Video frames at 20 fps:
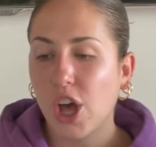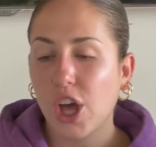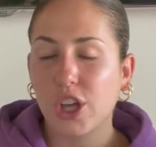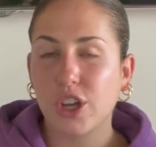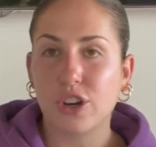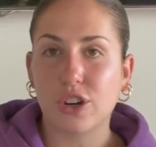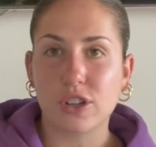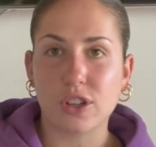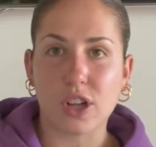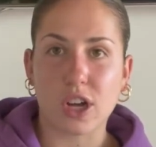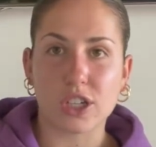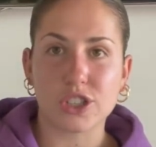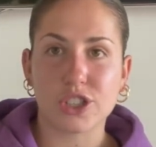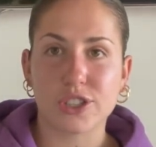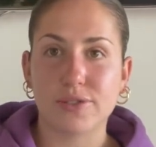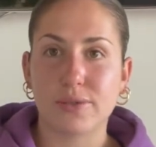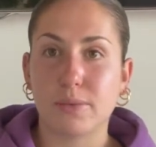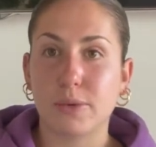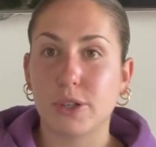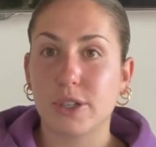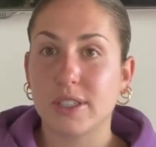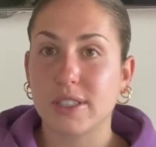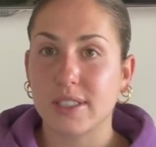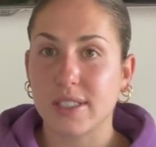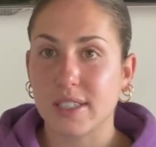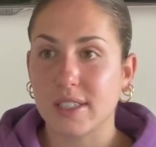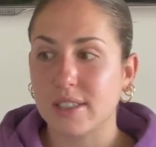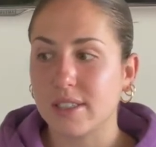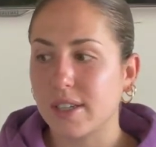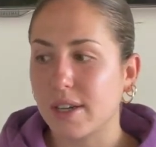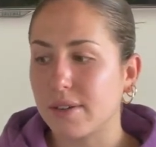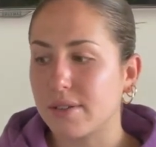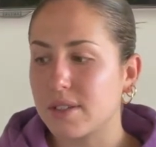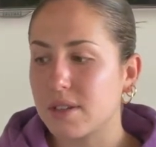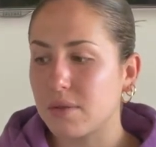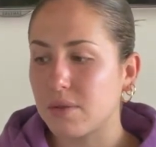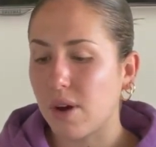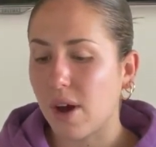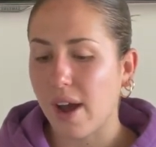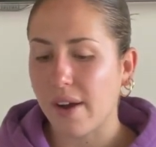your laundry from your clean clothes so
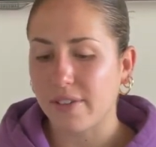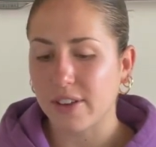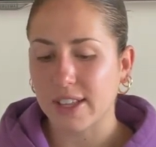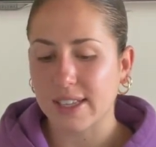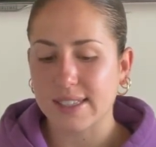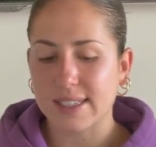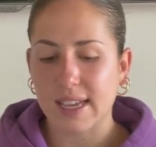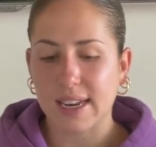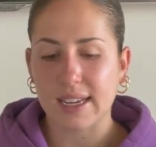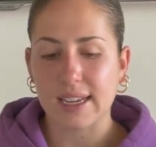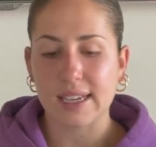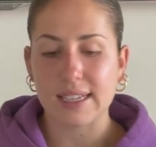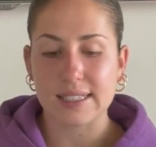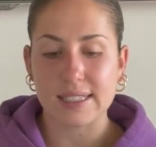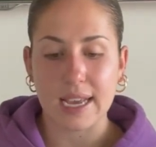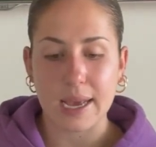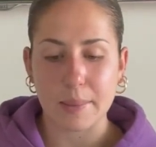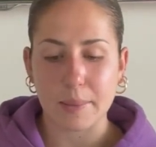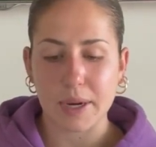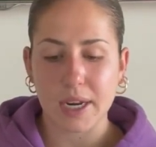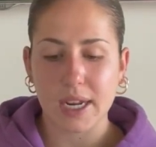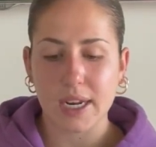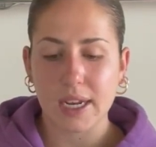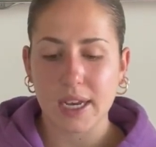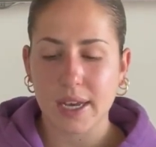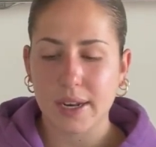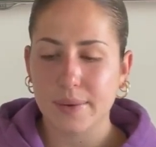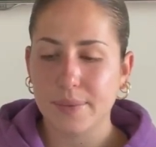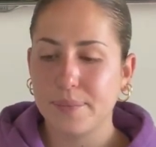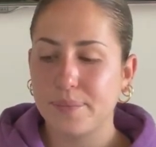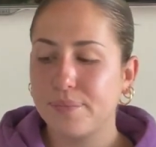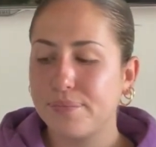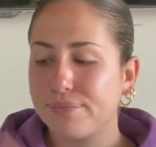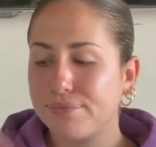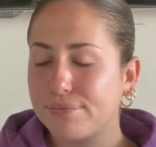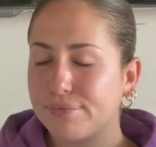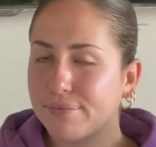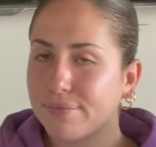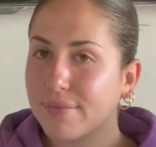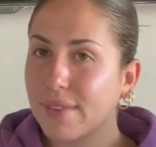not everything's getting contaminated.
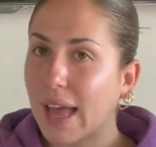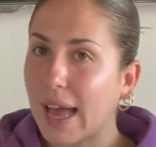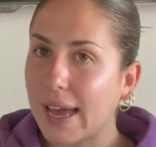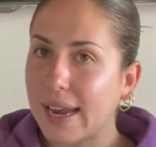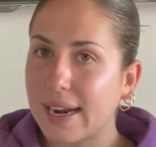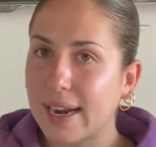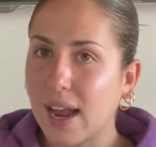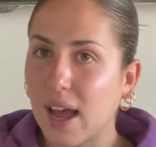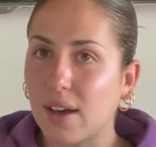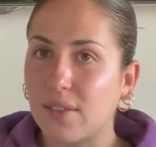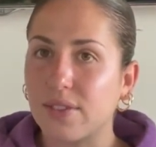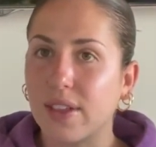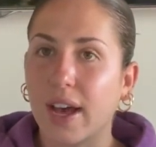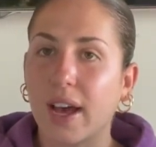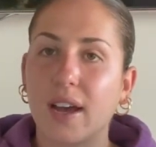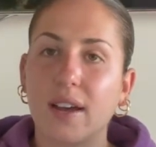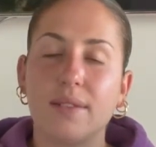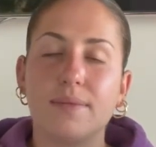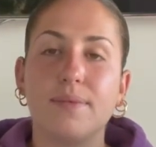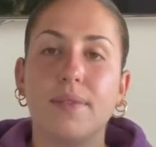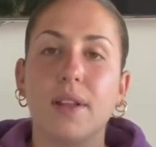I didn't have that.